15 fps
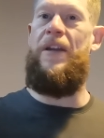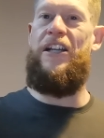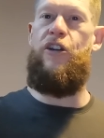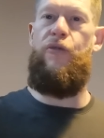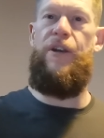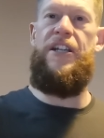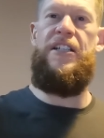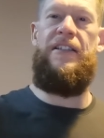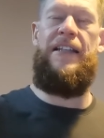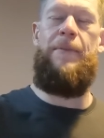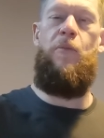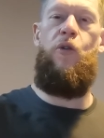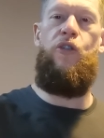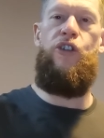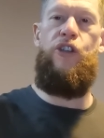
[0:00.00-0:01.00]
increasingly
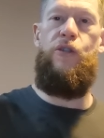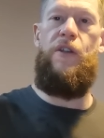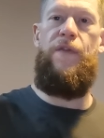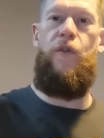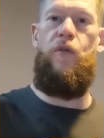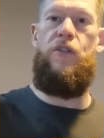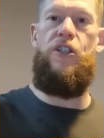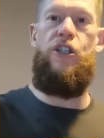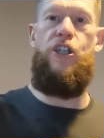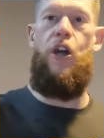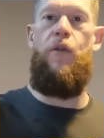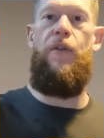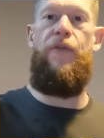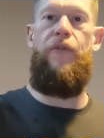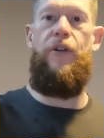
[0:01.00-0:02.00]
more useful to
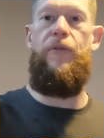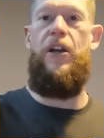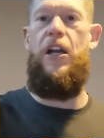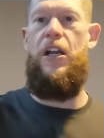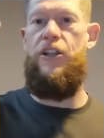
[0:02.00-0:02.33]
go through.